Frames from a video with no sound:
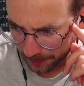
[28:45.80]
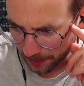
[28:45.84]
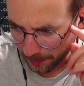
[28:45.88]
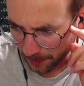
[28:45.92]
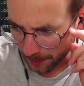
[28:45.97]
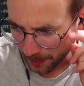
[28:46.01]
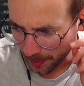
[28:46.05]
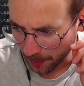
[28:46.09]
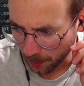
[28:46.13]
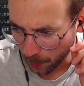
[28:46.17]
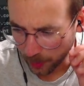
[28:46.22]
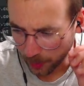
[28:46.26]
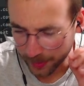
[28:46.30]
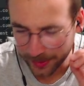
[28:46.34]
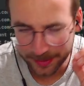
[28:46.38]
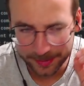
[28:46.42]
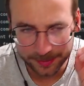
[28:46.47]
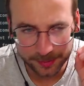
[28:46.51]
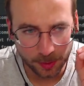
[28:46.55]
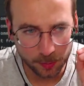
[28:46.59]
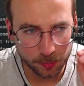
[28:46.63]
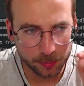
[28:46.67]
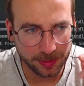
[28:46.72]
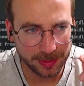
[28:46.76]
What I
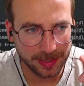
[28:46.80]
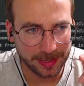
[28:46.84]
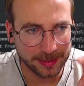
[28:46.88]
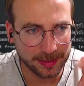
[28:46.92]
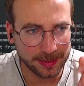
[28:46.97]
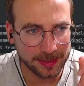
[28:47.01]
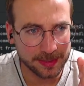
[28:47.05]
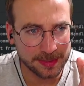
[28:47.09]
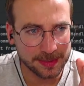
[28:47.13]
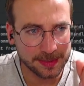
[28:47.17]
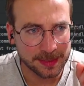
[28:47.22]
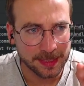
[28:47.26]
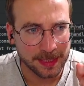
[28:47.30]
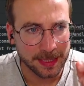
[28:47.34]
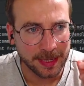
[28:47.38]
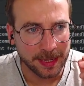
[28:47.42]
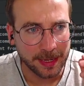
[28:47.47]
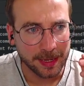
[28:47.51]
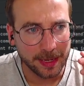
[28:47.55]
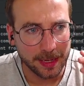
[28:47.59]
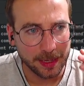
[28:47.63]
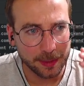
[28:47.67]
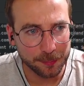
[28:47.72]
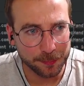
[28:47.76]
don't like is
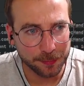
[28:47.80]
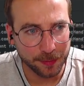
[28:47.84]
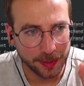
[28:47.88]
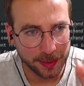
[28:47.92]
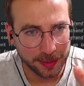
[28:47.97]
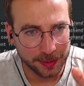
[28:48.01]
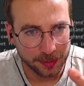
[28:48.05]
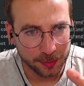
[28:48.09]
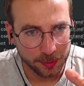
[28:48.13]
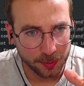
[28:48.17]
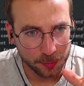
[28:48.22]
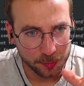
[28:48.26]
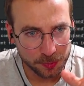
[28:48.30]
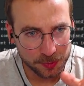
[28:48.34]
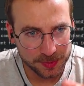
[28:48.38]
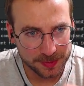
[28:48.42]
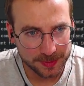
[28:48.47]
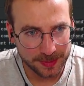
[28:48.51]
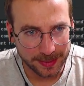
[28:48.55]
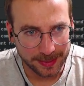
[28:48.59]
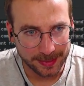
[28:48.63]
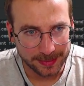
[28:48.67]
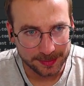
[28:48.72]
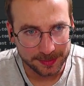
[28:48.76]
if I use
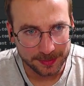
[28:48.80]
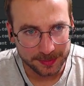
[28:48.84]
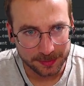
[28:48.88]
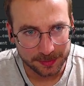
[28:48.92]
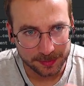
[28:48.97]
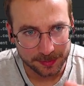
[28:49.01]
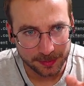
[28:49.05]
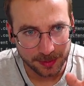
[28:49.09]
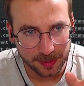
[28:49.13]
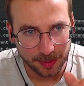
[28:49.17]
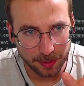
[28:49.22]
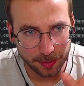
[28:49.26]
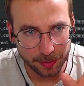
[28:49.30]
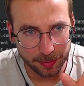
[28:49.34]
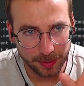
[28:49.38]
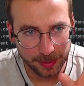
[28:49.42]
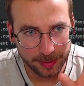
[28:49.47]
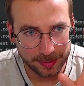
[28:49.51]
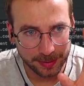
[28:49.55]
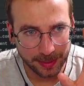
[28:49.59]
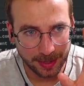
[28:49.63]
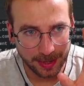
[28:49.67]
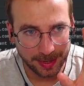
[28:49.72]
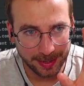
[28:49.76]
that,
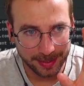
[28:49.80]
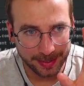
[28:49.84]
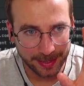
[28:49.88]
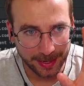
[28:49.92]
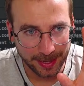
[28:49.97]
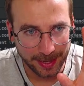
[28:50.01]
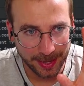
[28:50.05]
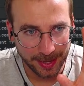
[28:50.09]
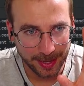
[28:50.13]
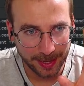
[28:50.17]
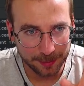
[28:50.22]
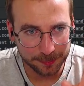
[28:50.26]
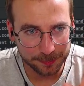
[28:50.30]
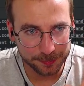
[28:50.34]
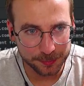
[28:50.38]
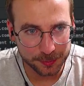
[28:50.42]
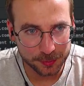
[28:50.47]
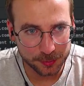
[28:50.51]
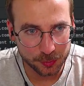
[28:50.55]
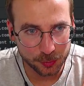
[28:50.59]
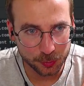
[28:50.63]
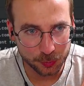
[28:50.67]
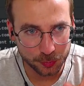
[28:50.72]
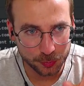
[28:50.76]
then I have
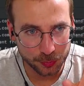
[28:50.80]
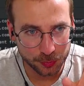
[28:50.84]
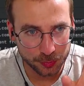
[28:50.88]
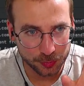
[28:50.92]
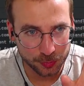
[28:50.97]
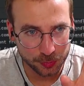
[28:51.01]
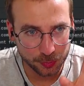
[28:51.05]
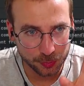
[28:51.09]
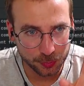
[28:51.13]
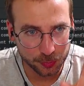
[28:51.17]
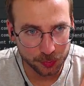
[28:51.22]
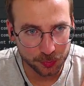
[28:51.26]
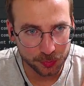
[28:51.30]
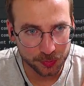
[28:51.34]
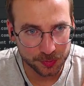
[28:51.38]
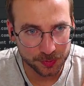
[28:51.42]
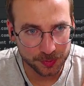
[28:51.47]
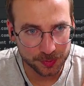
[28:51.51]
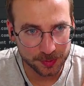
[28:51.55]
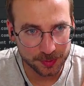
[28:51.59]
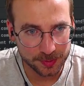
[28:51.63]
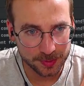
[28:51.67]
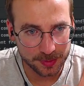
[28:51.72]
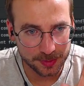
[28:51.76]
to use
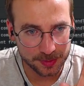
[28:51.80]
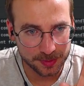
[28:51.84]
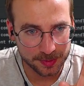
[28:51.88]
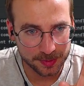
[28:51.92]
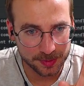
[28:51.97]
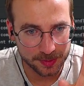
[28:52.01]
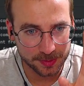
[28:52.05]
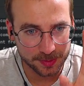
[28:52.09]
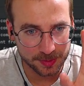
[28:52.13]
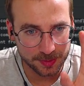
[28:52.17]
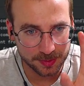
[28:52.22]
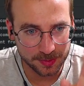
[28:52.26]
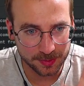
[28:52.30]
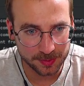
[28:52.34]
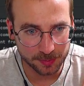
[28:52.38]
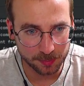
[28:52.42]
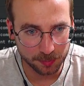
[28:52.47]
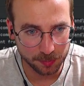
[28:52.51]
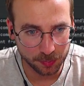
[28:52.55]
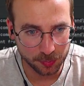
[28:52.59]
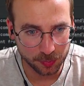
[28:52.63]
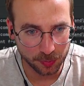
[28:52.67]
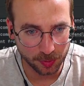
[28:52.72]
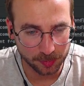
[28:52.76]
this system
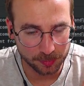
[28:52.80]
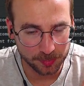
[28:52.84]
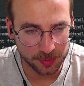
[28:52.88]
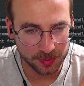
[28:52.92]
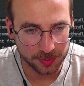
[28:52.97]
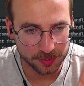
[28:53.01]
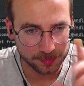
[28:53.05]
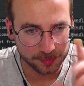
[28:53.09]
prompt.